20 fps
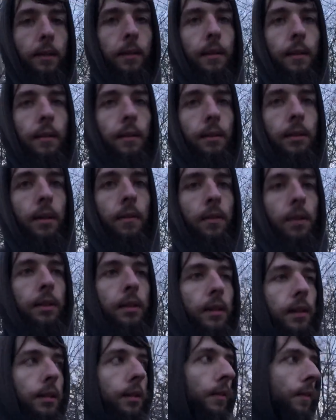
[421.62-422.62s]
there.
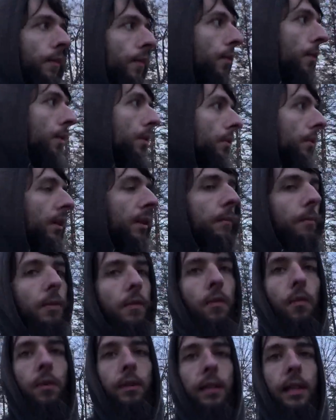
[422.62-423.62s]
Jefferson National Forest, we're in number
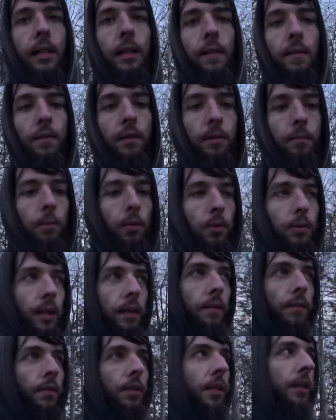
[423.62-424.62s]
14 of Cripple
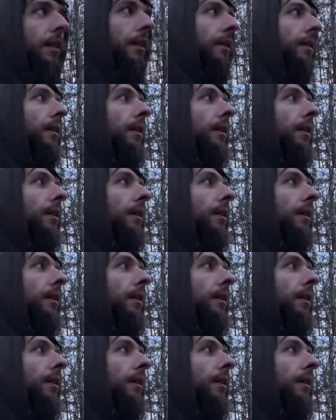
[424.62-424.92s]
Creek, Virginia.